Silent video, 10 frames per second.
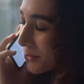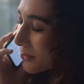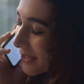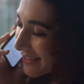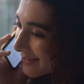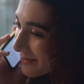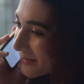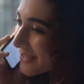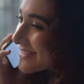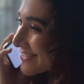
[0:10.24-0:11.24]
Not yet.
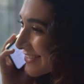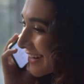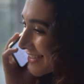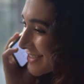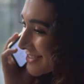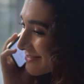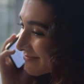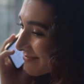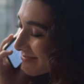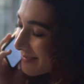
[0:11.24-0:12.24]
What's the rush?
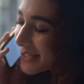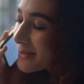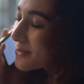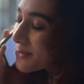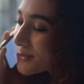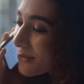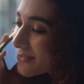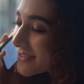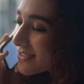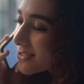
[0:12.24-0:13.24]
My commute
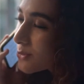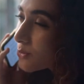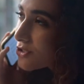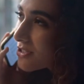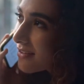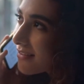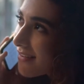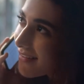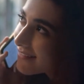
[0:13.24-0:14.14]
to office is so easy.